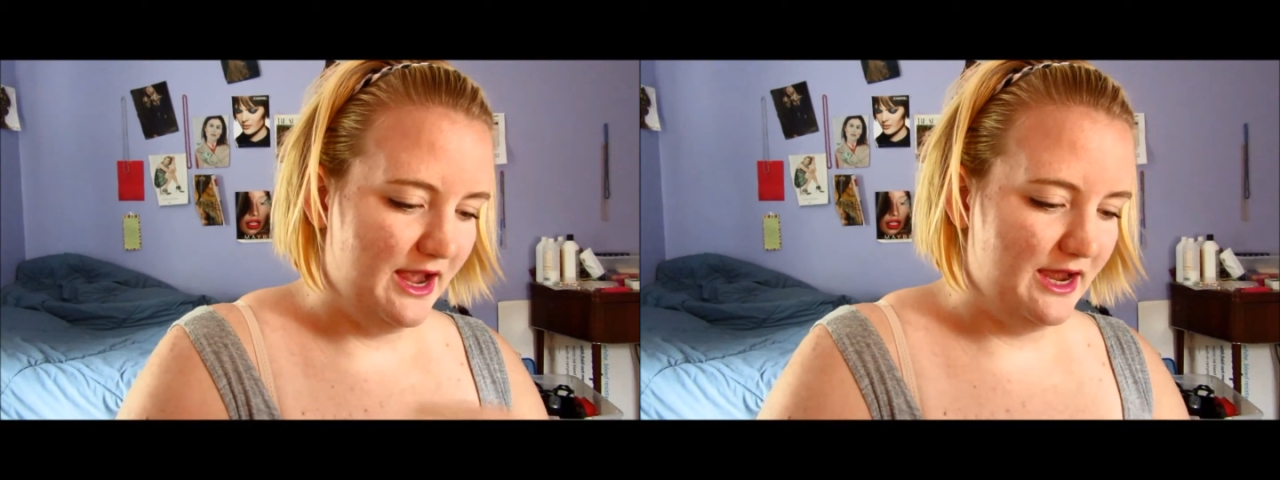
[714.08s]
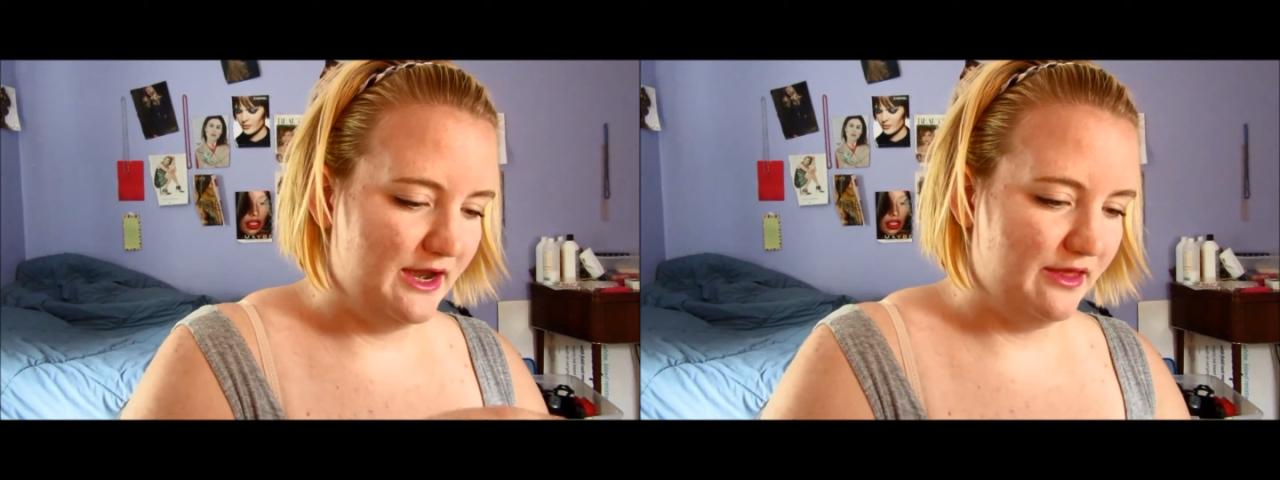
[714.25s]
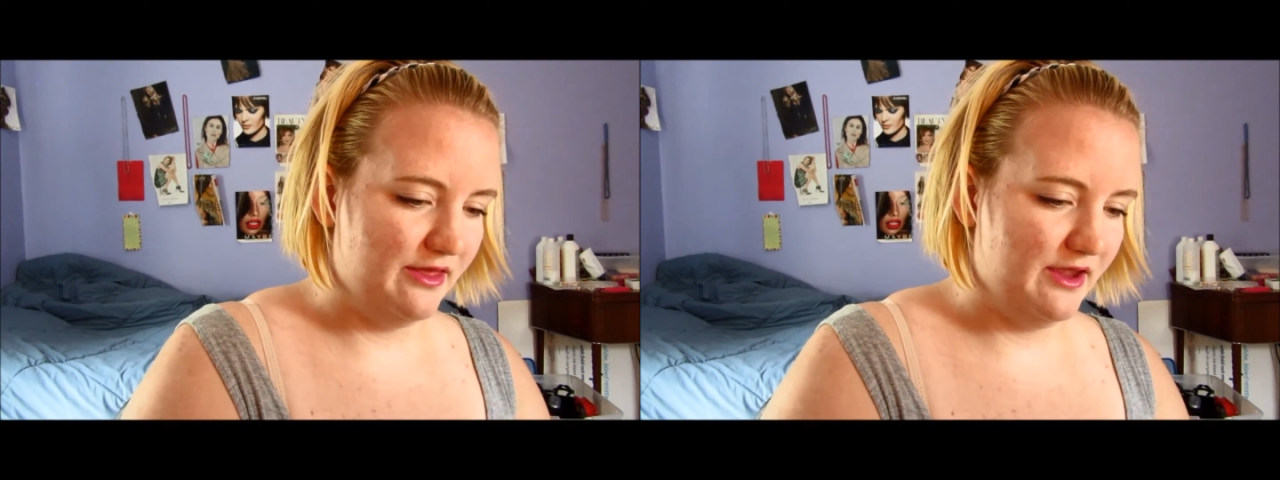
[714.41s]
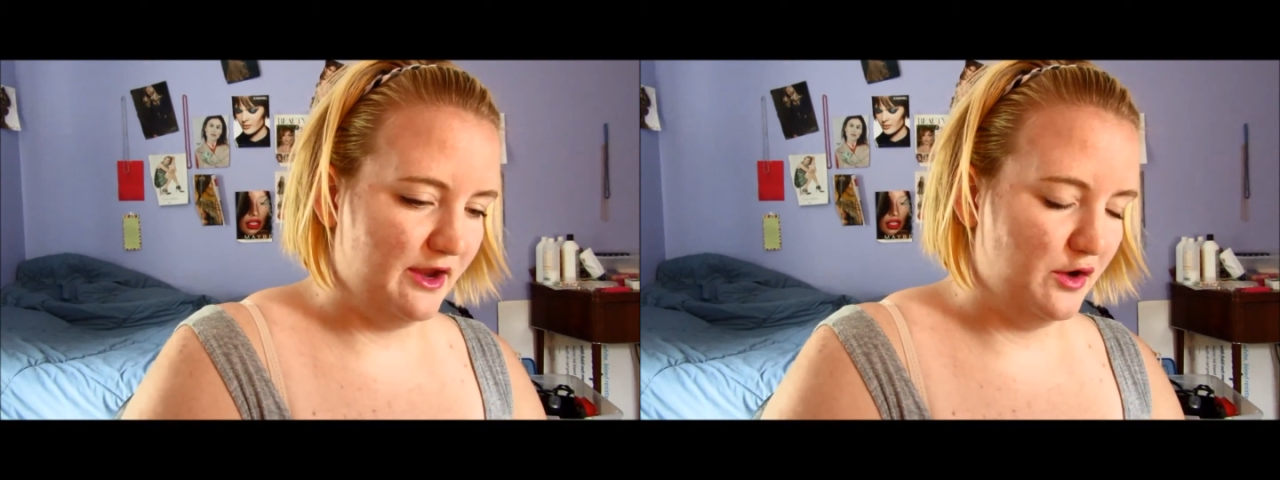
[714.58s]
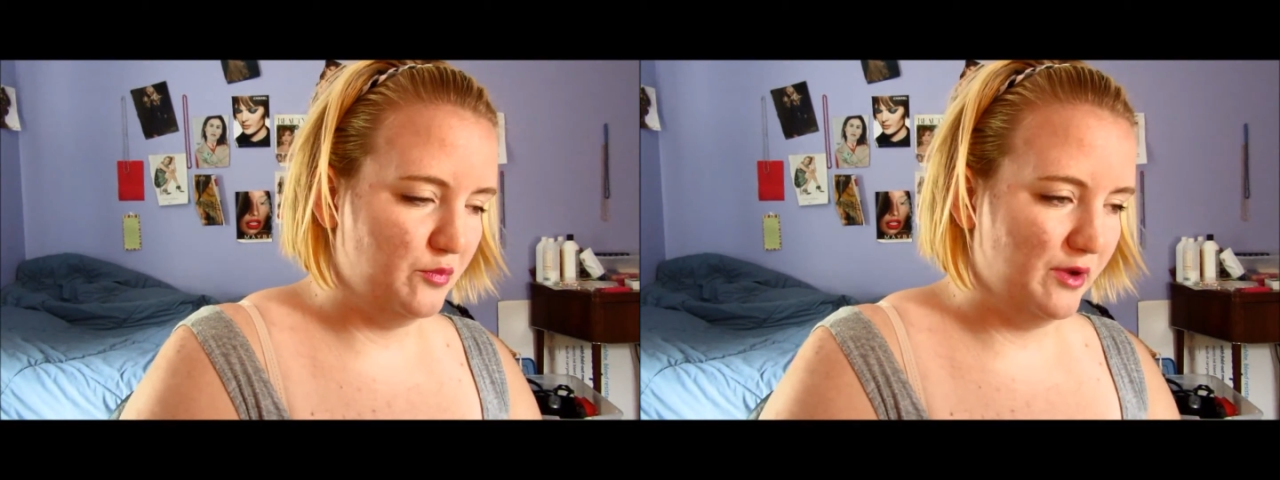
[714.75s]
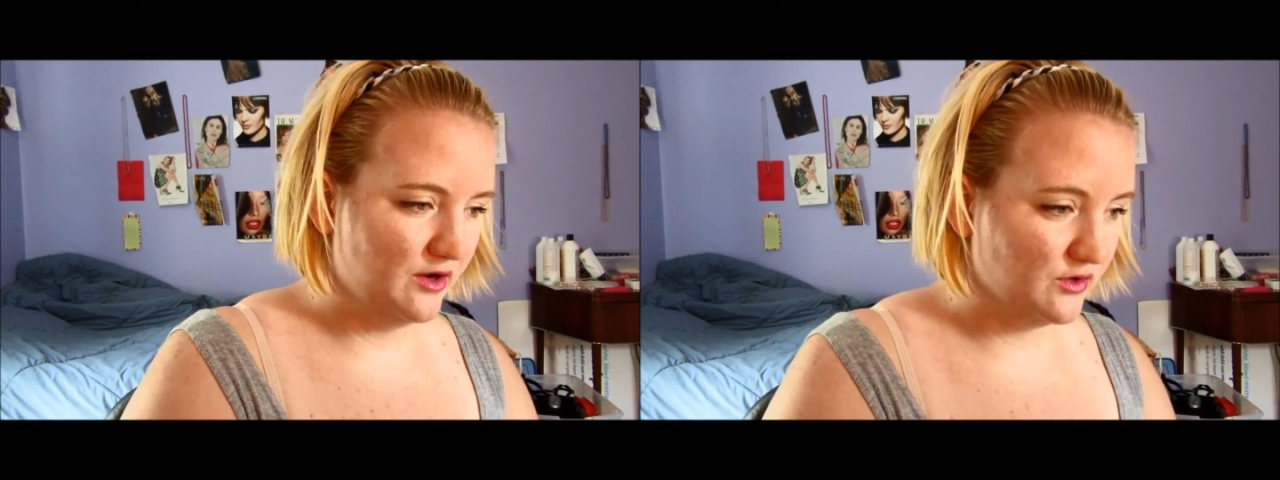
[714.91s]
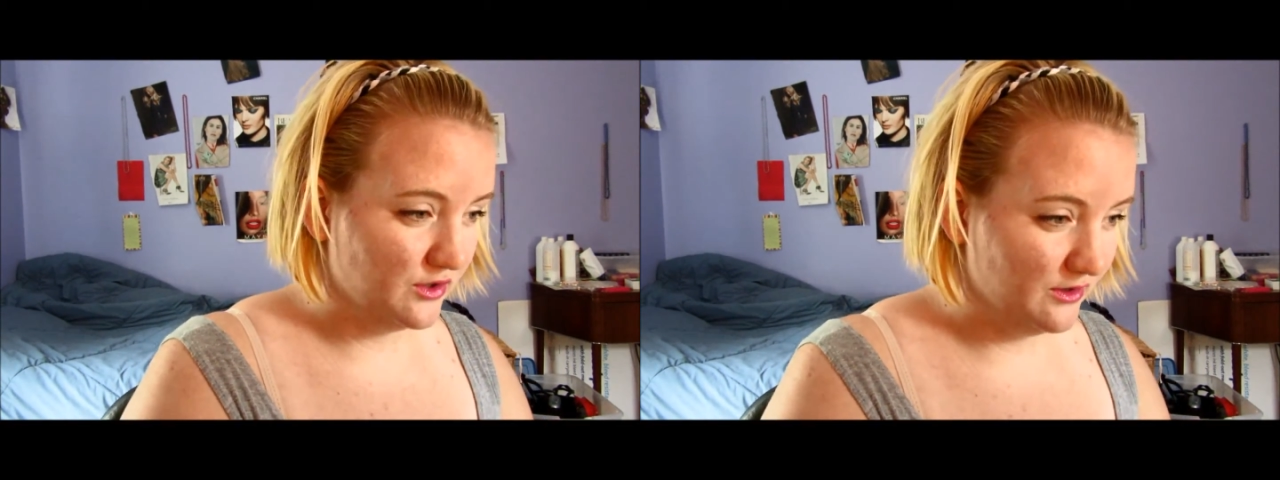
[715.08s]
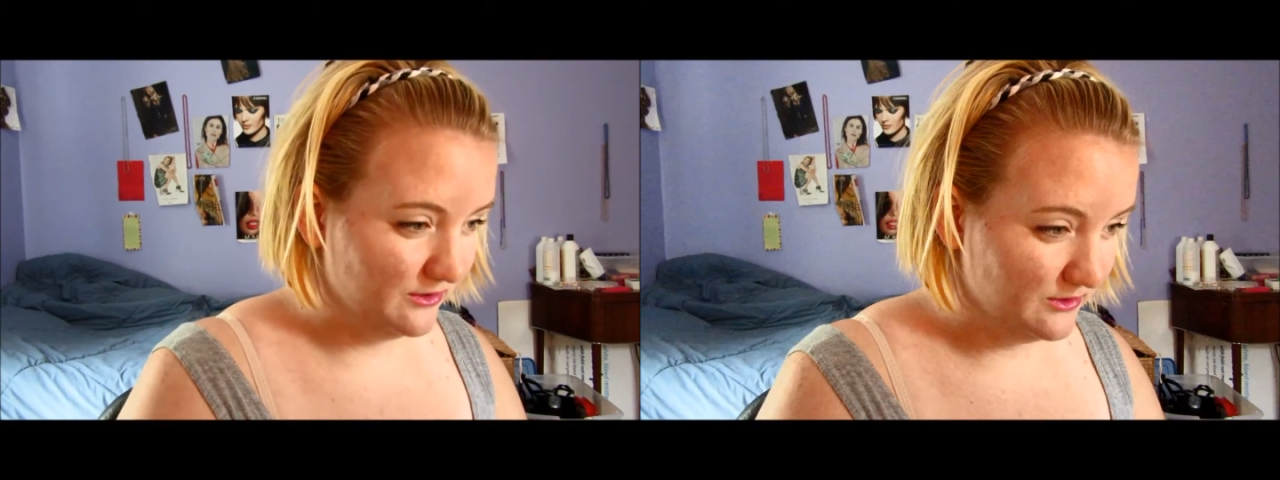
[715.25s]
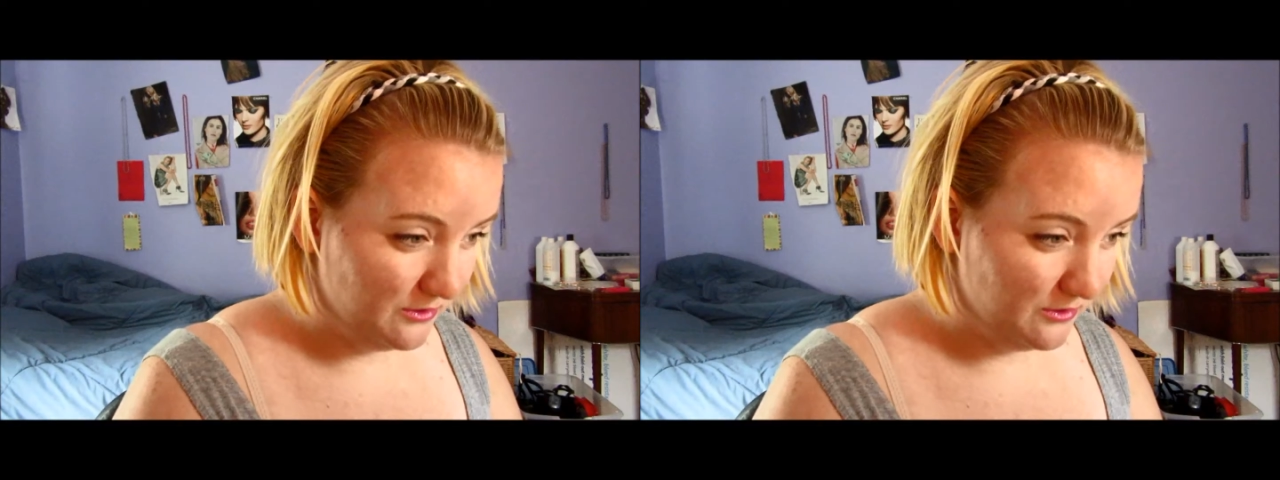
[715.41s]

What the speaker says: anything in pictures.